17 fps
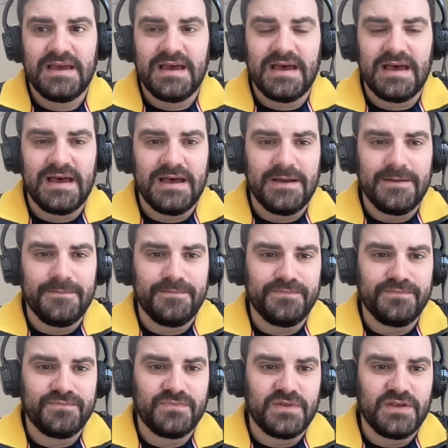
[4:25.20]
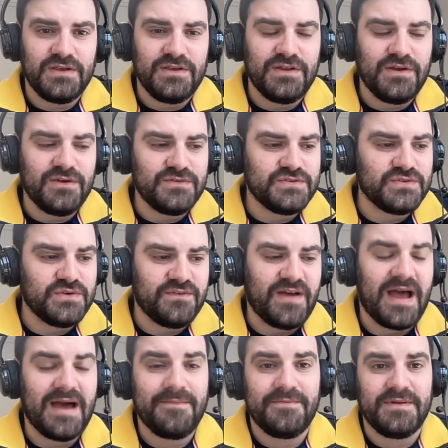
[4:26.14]
um, you know, sort
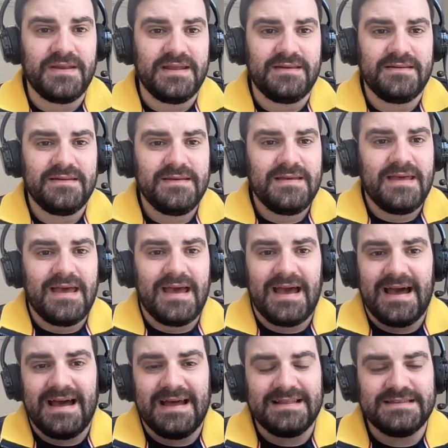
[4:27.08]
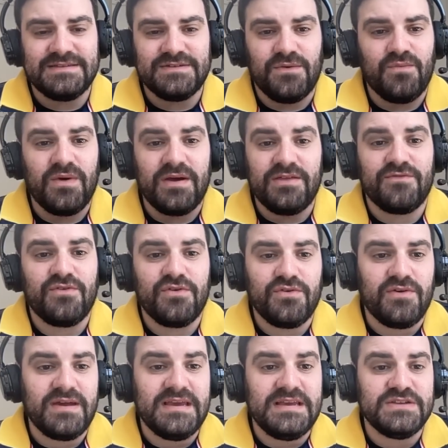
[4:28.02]
of happening, and whether or
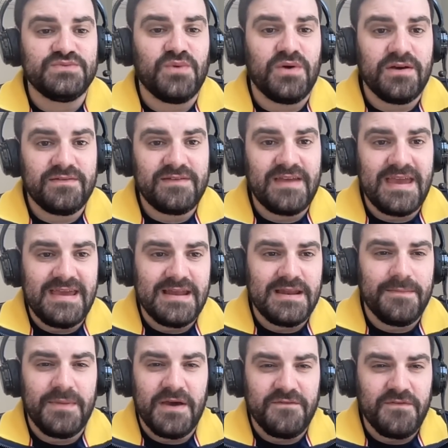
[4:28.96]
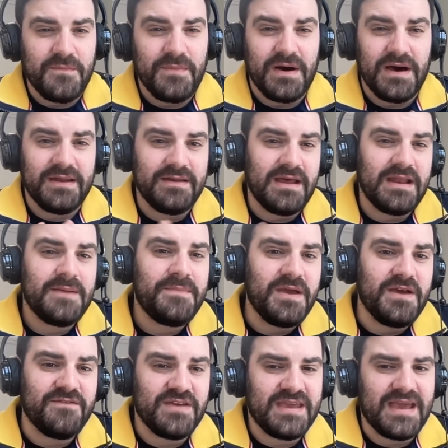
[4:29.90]
not he's worth taking a bit of a punt and a
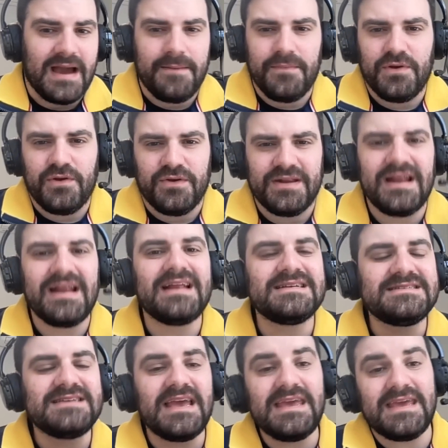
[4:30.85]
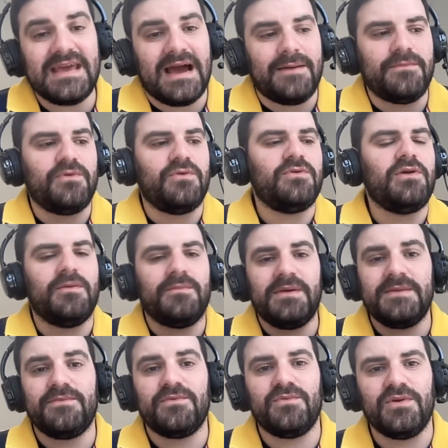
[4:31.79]
bit of a gamble on. And I say gamble, look,
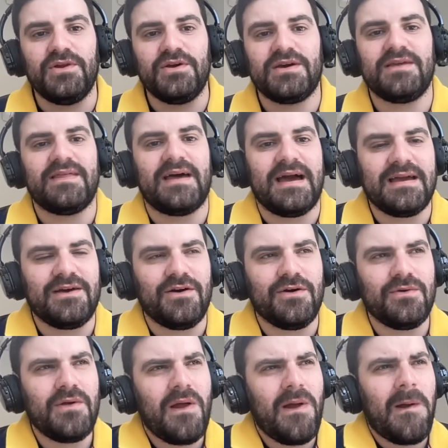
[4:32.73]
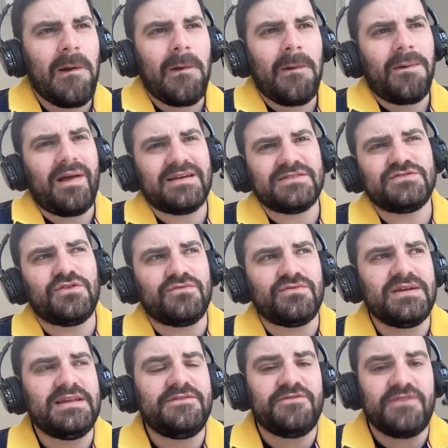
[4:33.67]
people will look at that and go, that's not
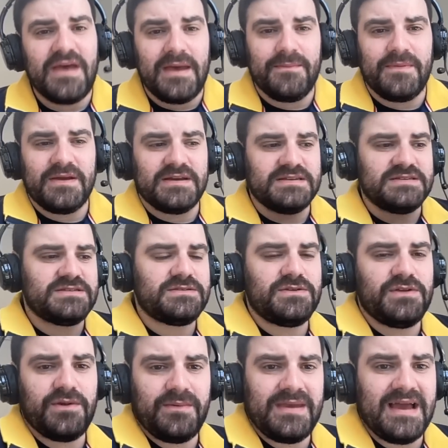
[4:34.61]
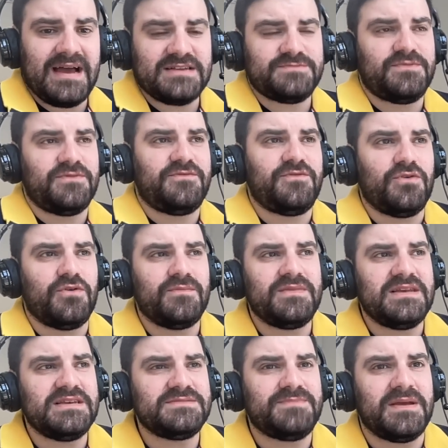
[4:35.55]
really fair because you know he has
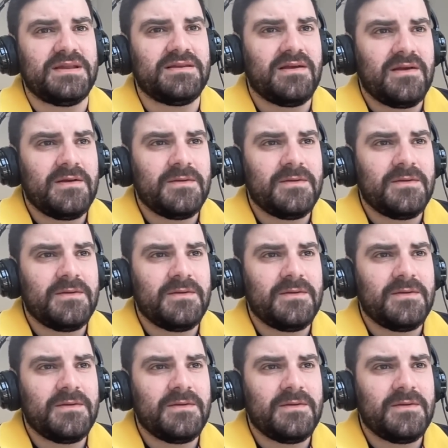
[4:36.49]
performed, he's been